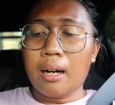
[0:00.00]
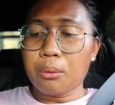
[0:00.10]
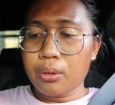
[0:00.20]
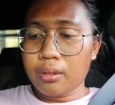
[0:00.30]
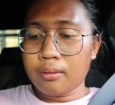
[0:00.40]
I
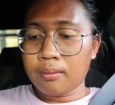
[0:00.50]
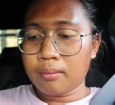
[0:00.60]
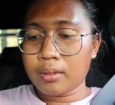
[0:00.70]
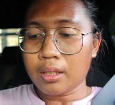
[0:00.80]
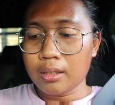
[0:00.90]
would
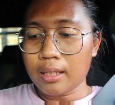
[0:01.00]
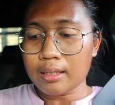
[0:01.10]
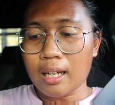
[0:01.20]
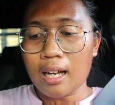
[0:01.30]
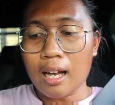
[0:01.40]

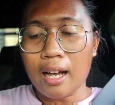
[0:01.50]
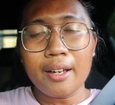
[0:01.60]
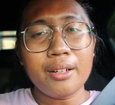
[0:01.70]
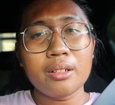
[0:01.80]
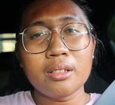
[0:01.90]
suggest a
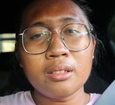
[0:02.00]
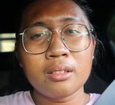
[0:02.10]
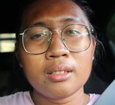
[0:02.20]
higher